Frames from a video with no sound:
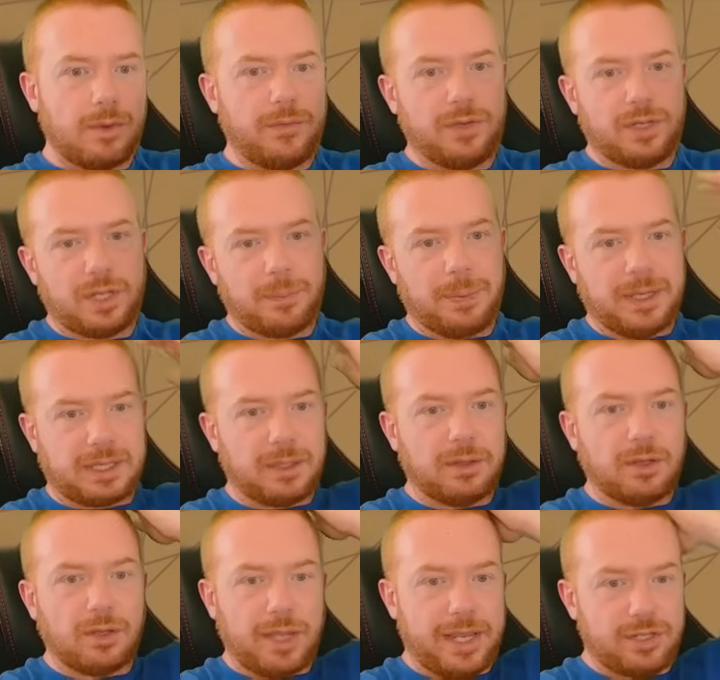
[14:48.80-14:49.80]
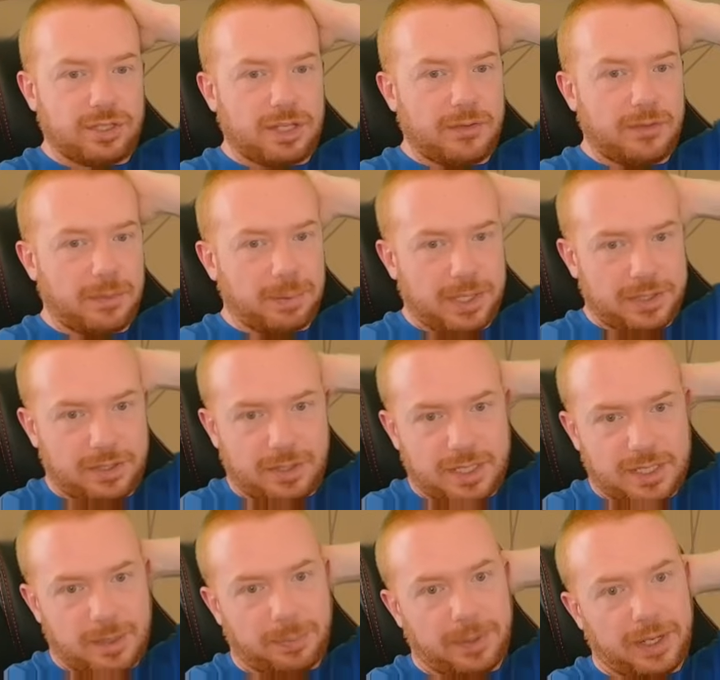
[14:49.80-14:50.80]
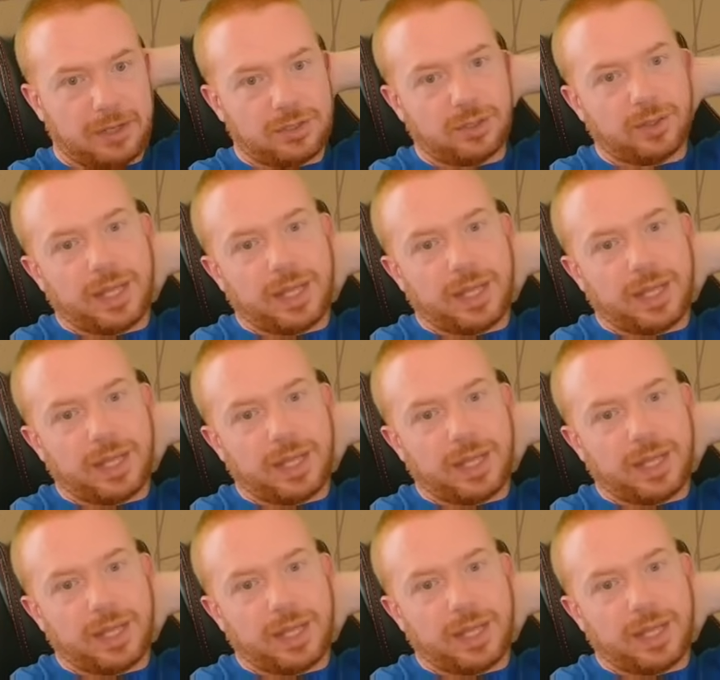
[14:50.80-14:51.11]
But if you could pick the location of a blizzard as a player?